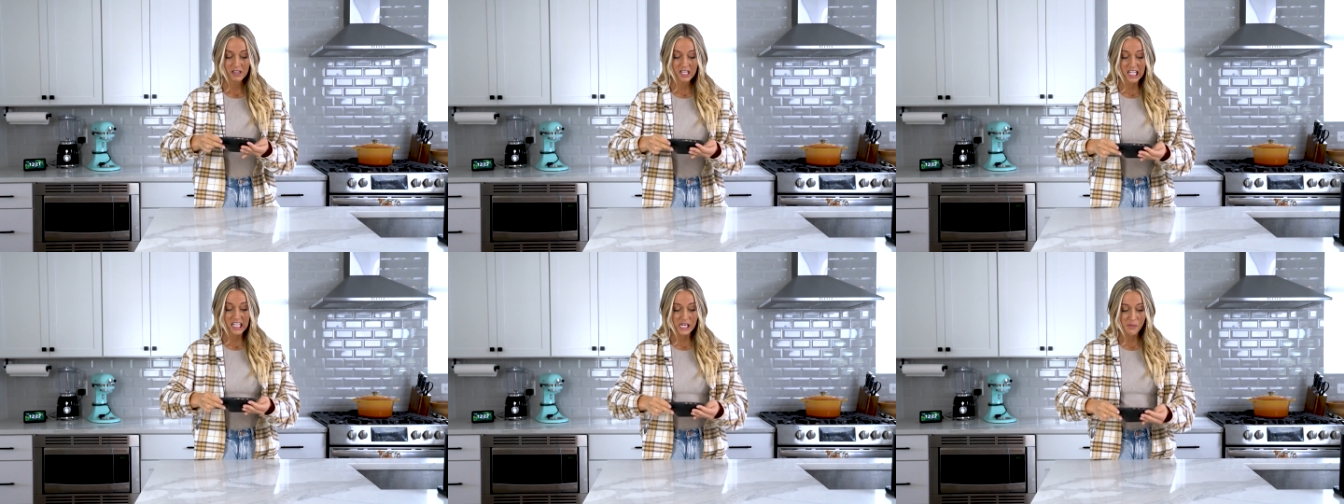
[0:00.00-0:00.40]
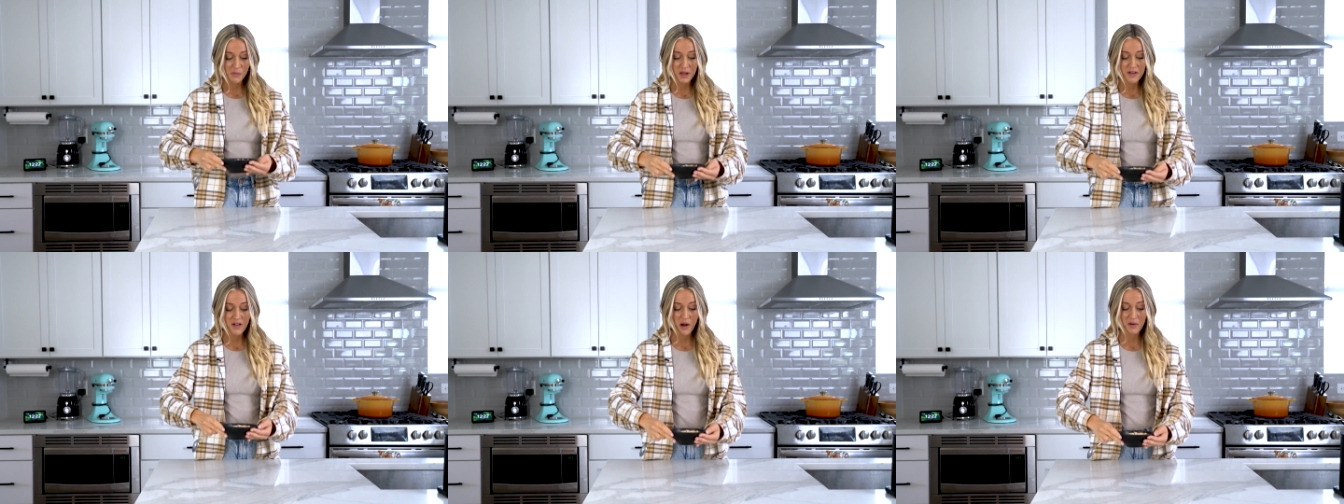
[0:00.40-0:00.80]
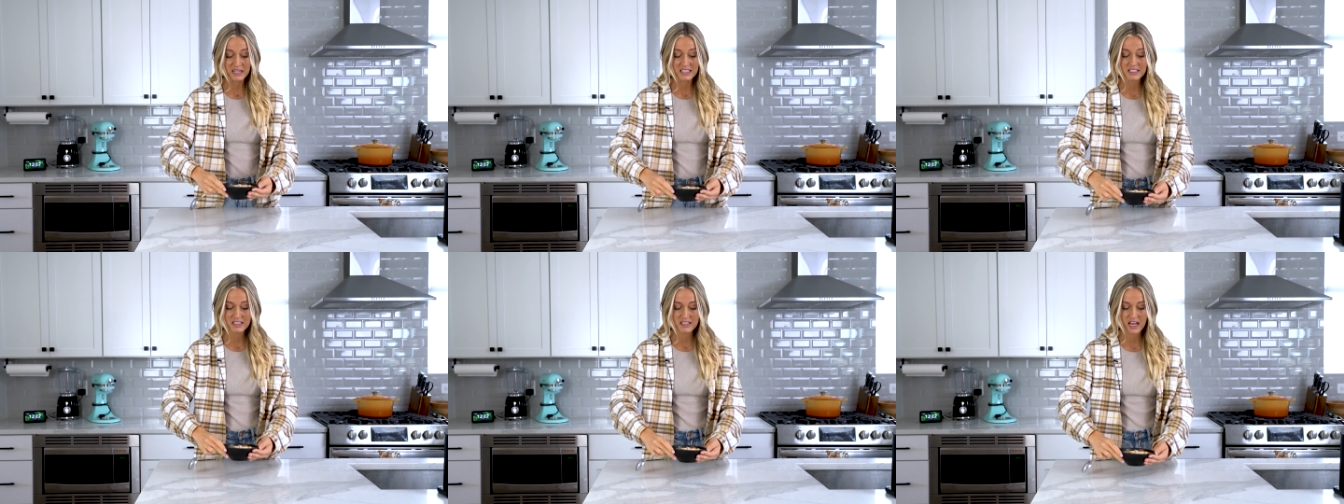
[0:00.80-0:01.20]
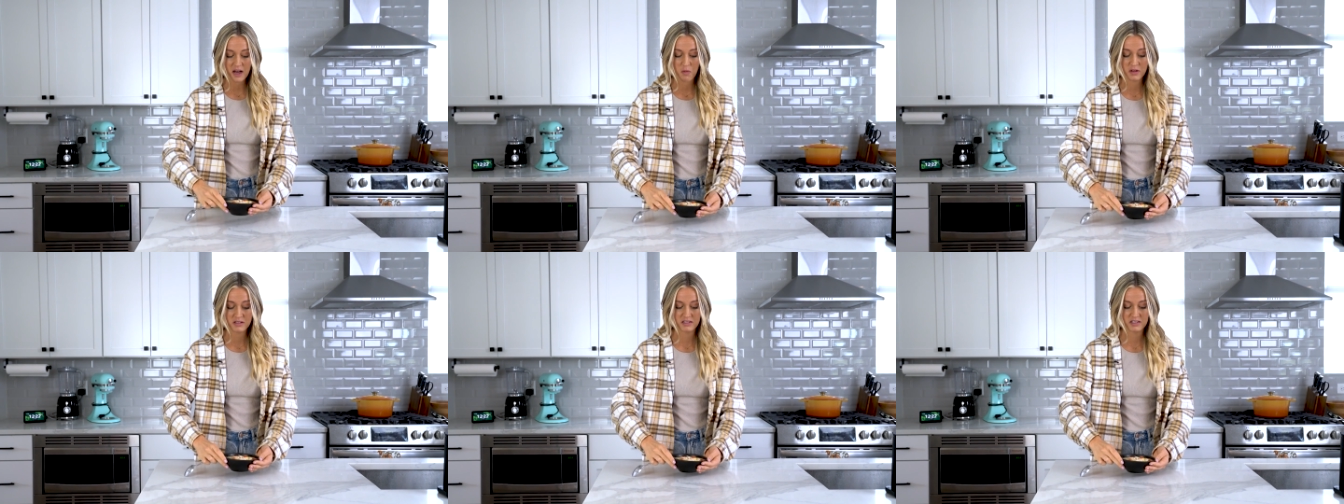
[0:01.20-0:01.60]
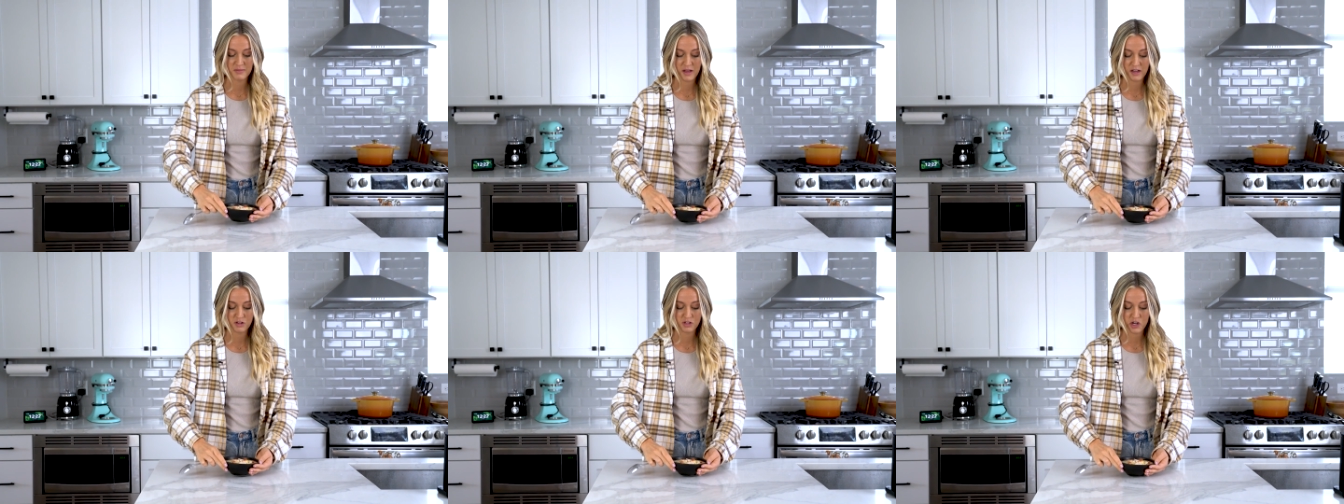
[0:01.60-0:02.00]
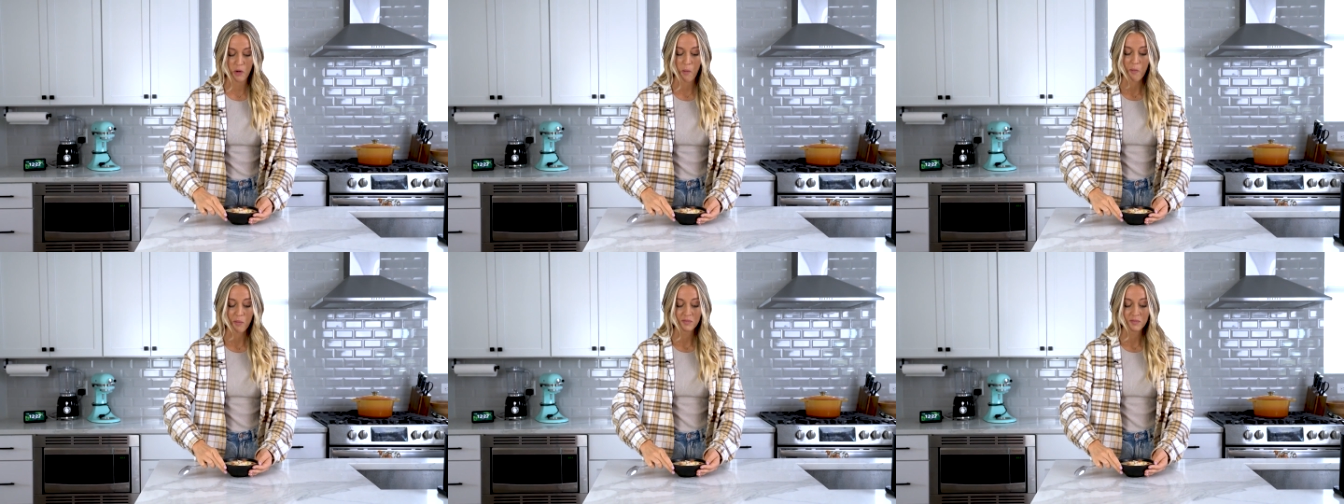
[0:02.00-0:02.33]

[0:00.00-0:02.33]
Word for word: And I can't believe how easy that was to make too.